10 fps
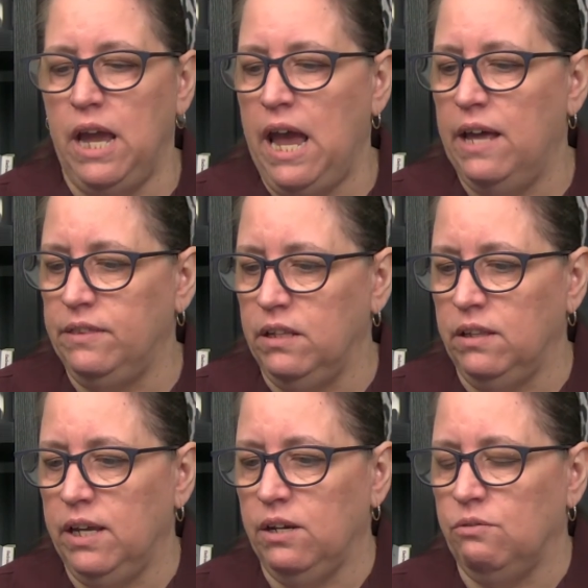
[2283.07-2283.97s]
add the
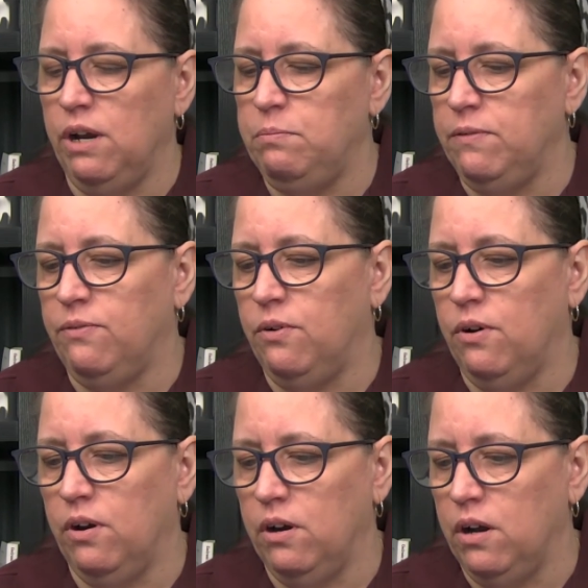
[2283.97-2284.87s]
link right
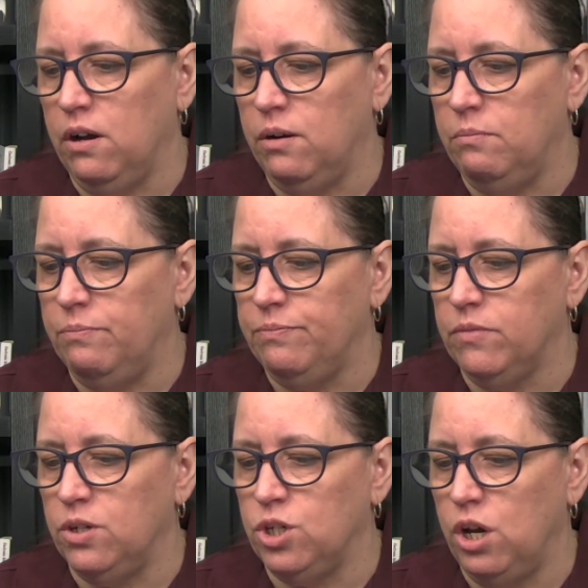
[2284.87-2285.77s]
before
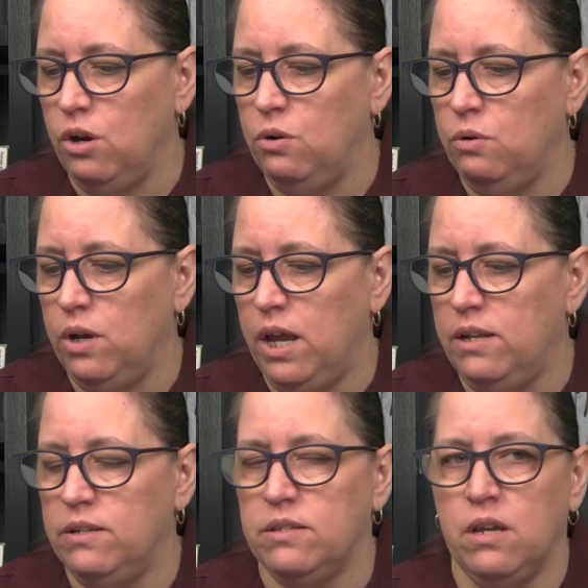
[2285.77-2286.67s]
the show
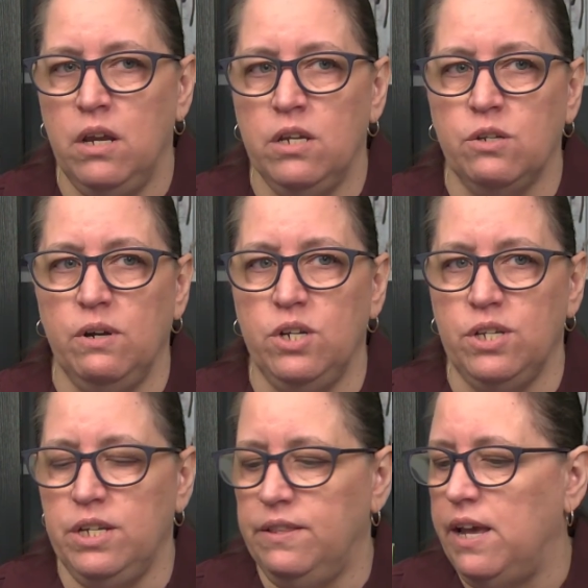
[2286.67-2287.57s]
ends. So I
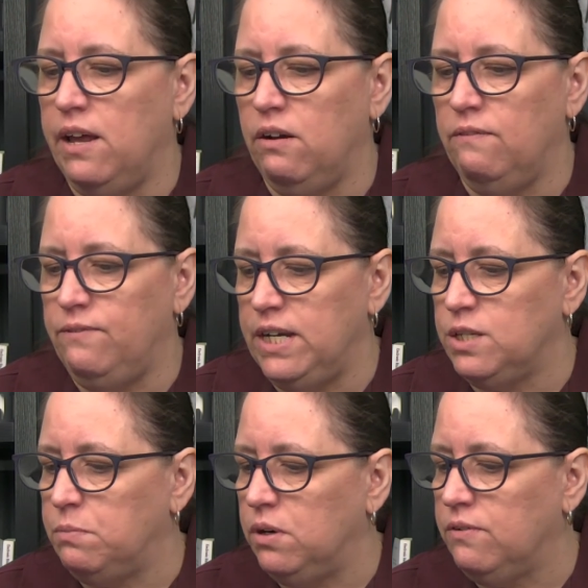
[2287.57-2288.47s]
just did that on
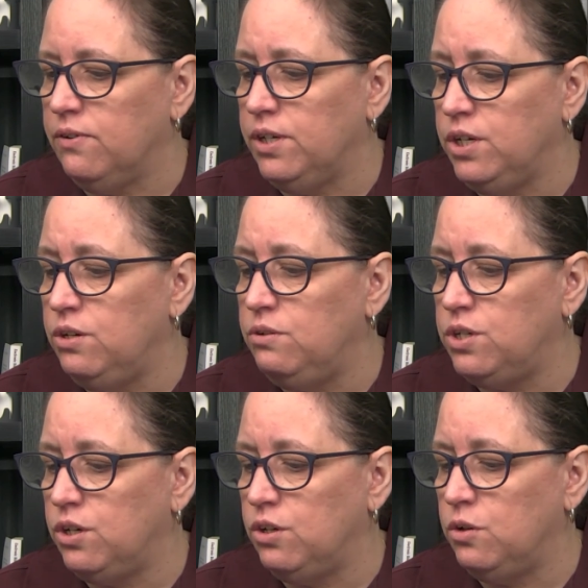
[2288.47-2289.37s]
Facebook. For
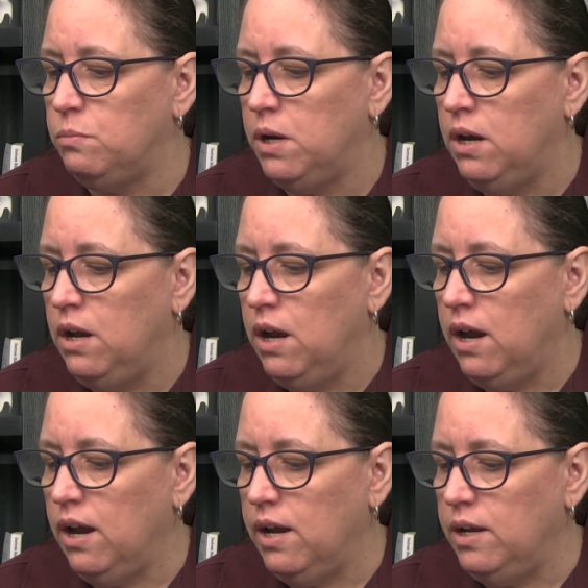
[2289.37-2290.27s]
YouTube,
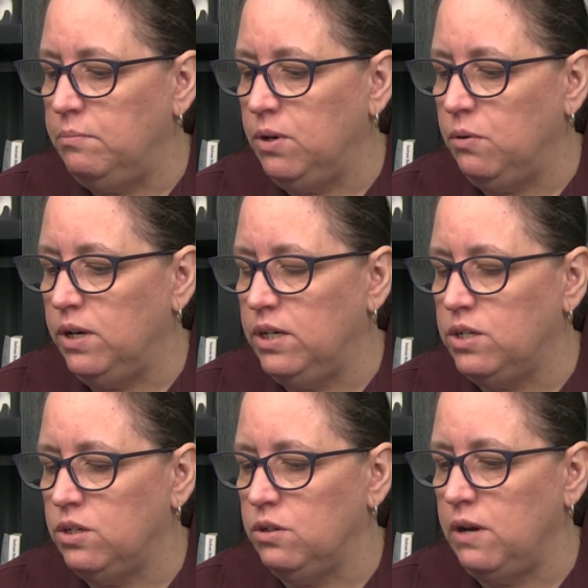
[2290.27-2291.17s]
I'm going
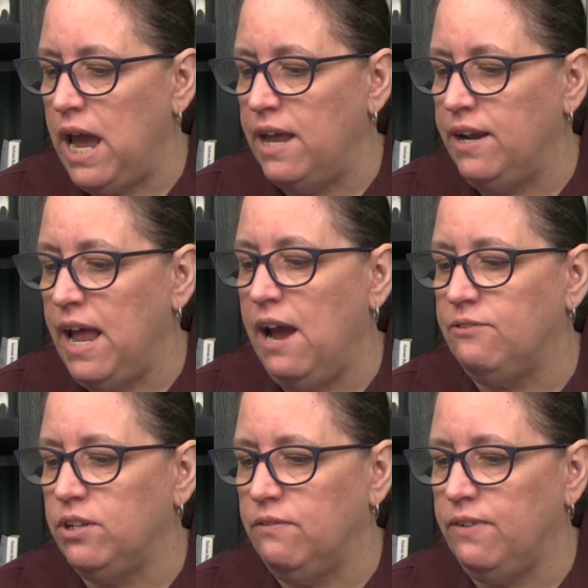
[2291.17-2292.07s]
to add it
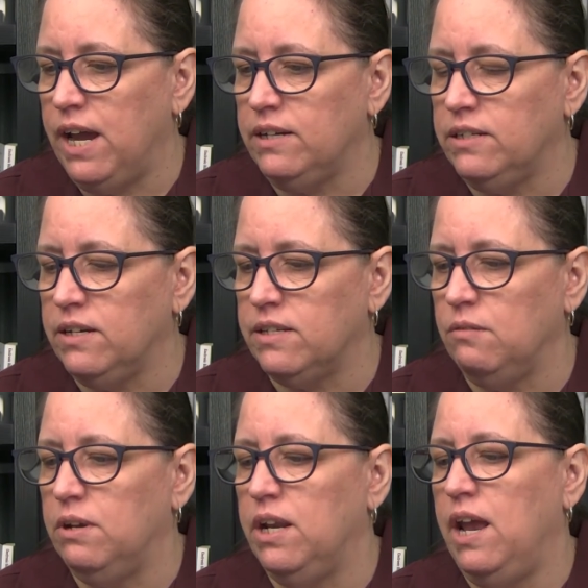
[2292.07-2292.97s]
after the fact, because
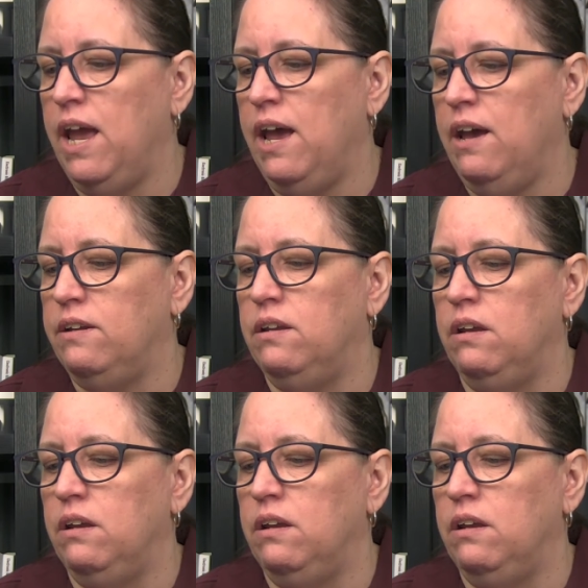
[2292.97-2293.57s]
I'm going to add